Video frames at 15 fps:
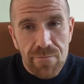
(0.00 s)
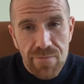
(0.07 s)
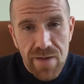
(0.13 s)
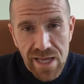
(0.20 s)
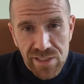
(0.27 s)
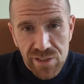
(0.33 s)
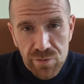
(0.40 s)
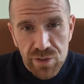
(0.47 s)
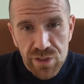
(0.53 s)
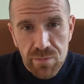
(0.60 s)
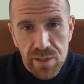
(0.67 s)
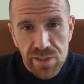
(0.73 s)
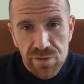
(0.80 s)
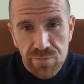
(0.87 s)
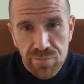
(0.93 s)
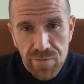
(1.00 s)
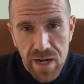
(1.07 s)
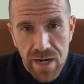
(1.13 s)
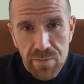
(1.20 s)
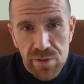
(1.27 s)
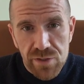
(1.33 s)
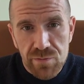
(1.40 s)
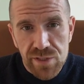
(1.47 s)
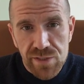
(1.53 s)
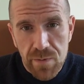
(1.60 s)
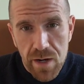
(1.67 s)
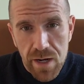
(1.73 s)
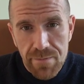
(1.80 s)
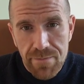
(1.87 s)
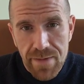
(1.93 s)
Fast twitch muscle fibers
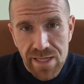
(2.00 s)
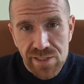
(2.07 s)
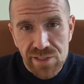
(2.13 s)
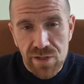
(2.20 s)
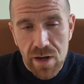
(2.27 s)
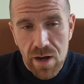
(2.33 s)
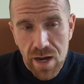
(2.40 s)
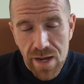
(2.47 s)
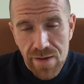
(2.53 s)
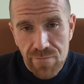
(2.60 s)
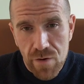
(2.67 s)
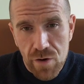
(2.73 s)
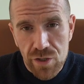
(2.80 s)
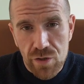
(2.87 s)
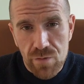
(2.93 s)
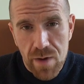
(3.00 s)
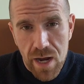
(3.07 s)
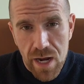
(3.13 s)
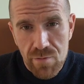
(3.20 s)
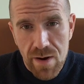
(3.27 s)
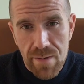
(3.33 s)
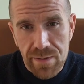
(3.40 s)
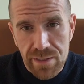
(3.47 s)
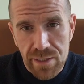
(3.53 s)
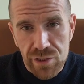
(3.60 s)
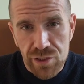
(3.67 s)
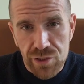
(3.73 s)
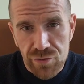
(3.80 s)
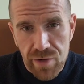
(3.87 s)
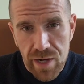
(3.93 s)
respond best to high volume, high
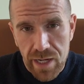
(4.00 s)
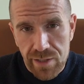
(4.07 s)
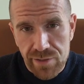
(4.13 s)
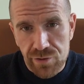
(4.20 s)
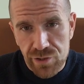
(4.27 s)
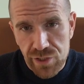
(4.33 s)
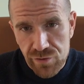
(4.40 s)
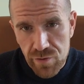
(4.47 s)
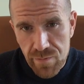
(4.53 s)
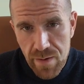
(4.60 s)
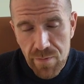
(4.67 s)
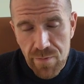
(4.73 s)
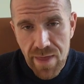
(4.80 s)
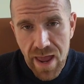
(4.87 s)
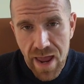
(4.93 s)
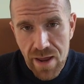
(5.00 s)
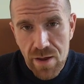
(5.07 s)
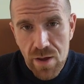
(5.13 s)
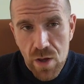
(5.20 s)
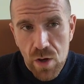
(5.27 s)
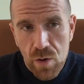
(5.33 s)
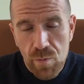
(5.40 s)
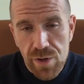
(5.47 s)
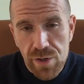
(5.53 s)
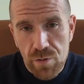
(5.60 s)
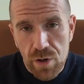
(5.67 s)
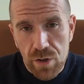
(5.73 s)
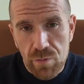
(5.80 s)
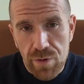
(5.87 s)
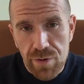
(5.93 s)
repetition training. So just remember that when you
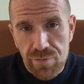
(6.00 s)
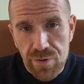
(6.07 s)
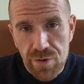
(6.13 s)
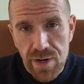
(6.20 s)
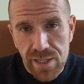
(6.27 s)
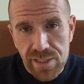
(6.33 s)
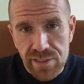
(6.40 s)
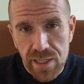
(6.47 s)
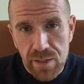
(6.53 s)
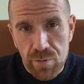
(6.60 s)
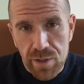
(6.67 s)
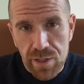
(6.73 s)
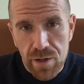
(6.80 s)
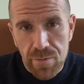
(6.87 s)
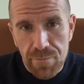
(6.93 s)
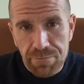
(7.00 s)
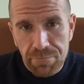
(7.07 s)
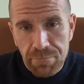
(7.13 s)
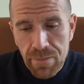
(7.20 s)
are going through your next leg workout.